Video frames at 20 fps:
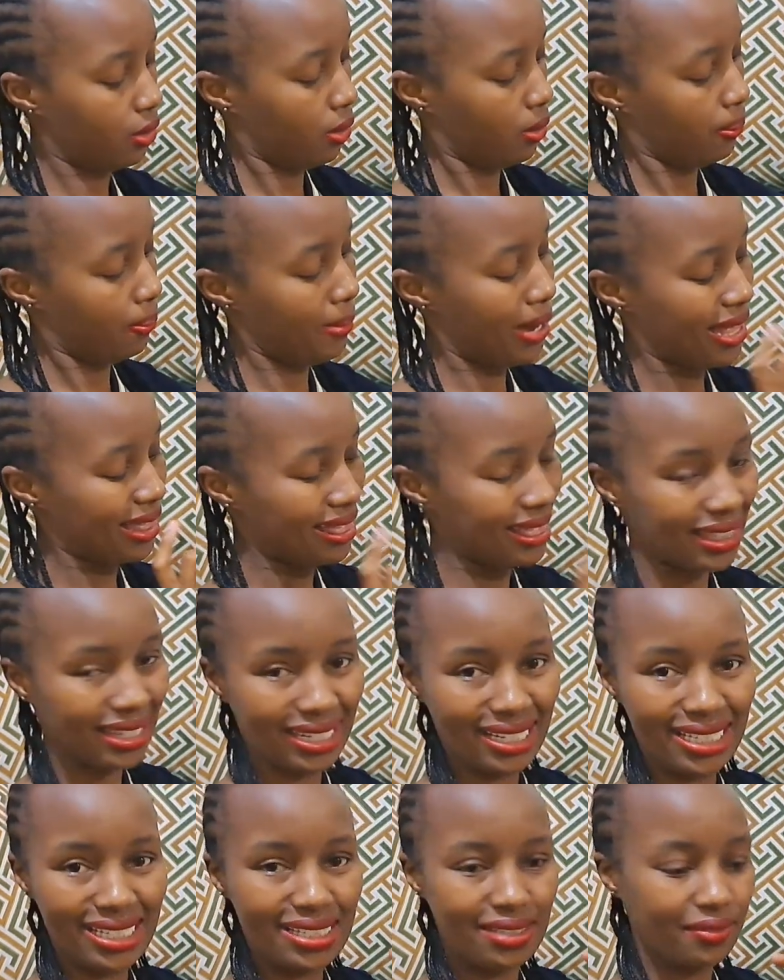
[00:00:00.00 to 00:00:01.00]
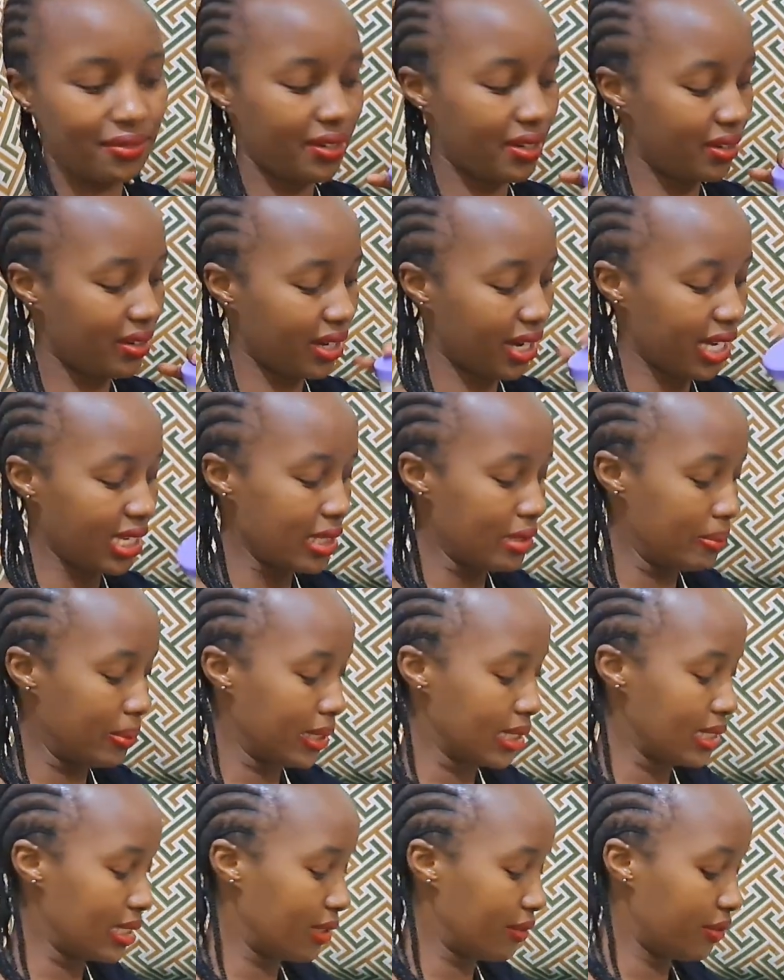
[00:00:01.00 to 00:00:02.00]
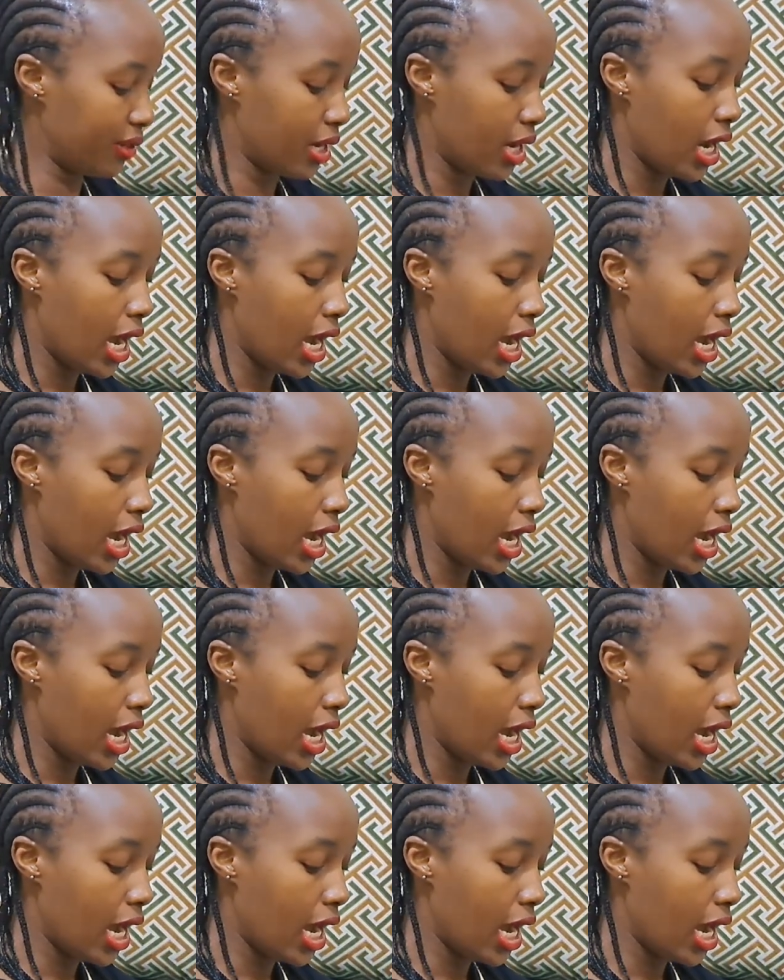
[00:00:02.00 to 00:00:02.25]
monthly, it's very expensive.